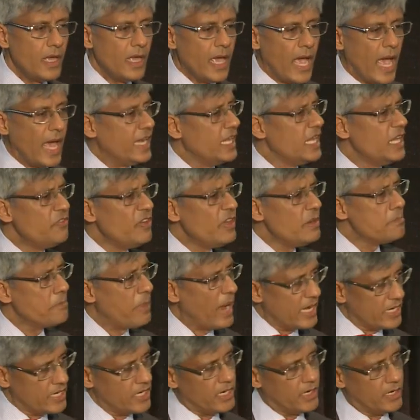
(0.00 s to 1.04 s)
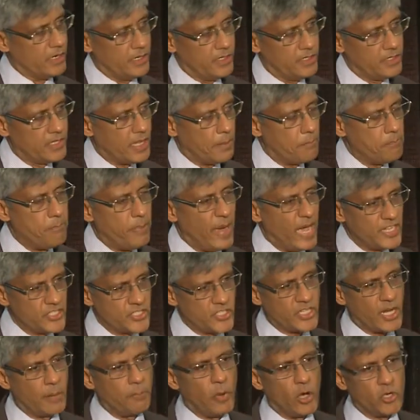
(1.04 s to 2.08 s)
And even better, the
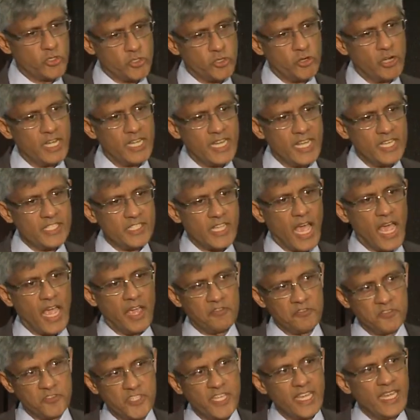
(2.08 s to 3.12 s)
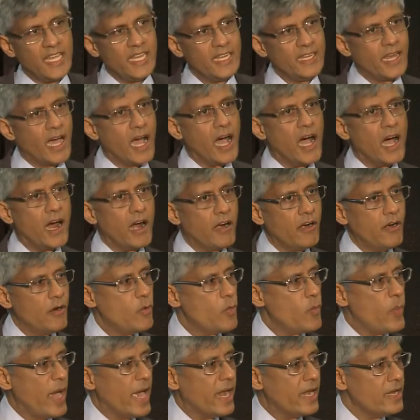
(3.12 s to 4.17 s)
best opportunities I have seen are
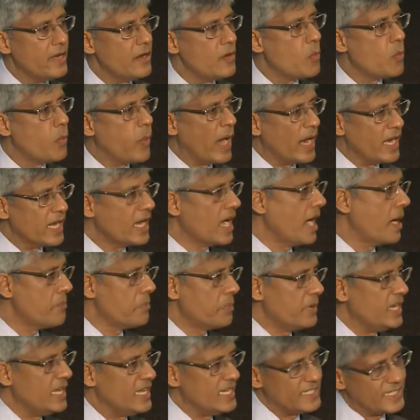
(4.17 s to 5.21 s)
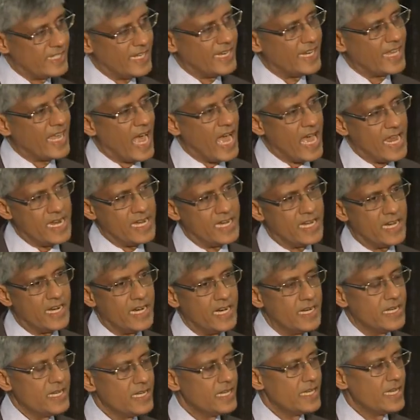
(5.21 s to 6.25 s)
when one company is in
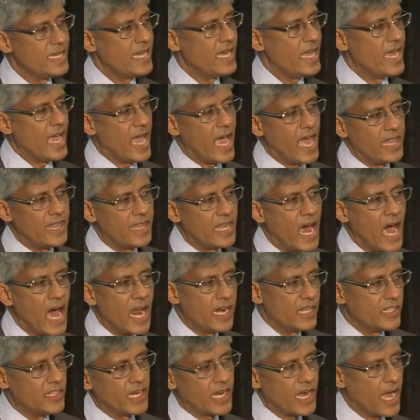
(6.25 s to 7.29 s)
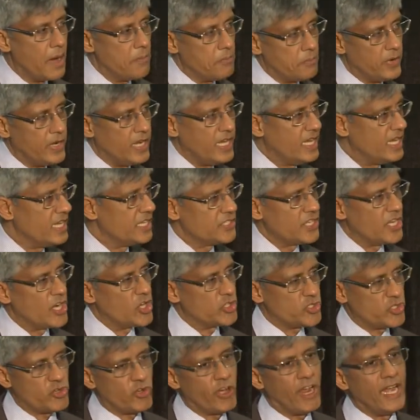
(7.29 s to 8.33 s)
Canada and another company is in
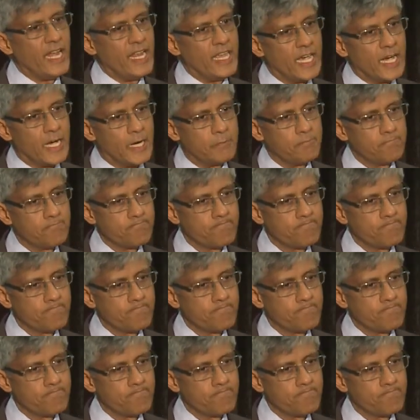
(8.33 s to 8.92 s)
Australia.